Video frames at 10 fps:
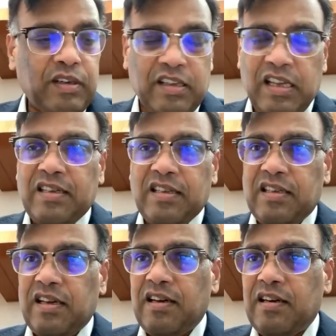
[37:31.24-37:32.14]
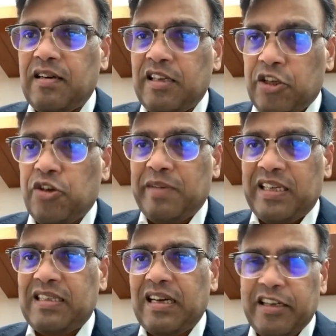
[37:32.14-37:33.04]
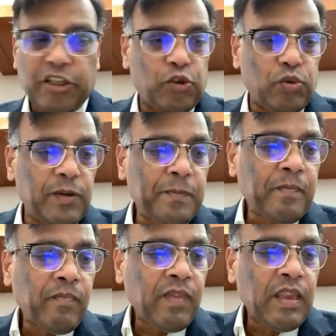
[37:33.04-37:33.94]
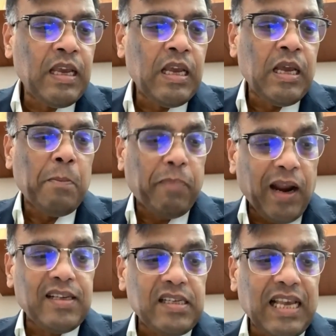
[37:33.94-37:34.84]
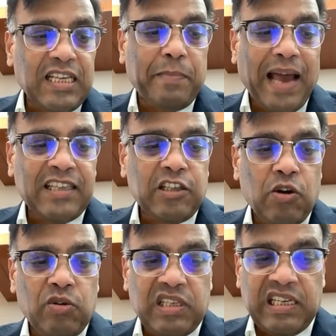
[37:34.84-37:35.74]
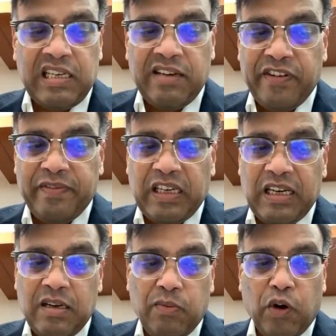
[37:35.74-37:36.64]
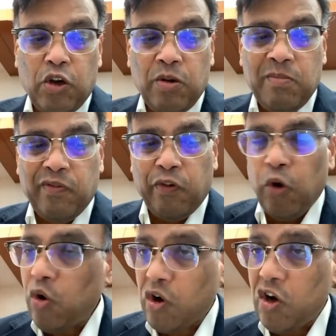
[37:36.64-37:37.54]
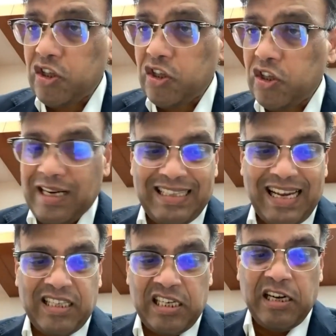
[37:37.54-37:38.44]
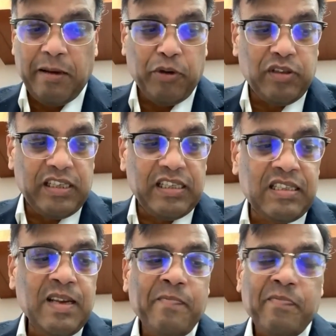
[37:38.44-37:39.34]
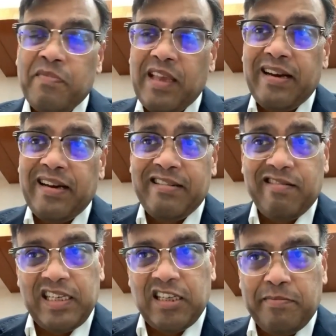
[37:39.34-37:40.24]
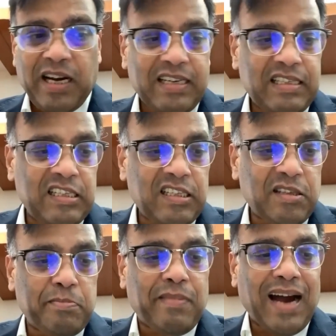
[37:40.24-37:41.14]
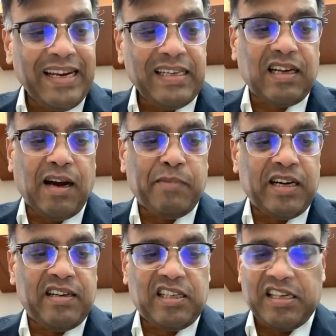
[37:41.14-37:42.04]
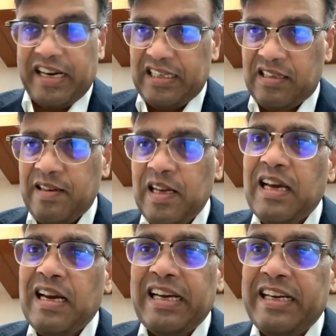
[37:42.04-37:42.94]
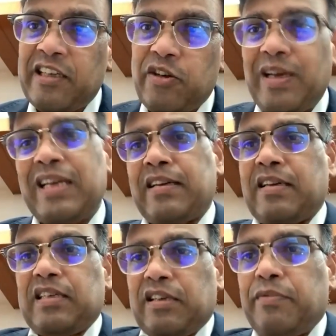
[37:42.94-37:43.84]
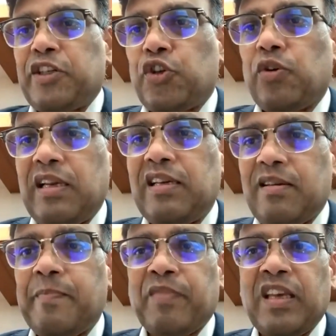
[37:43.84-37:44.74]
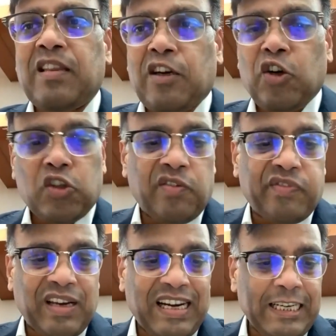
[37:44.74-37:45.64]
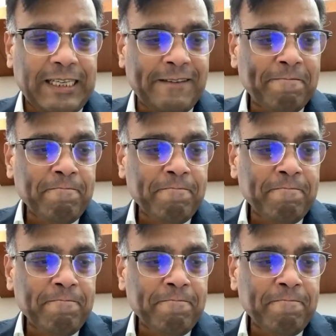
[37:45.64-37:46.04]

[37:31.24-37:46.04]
these instruments are issued. Plus, as banks lose significant volume of low-cost transaction deposits, their interest margins might come under stress, leading to an increase eventually in the cost of credit.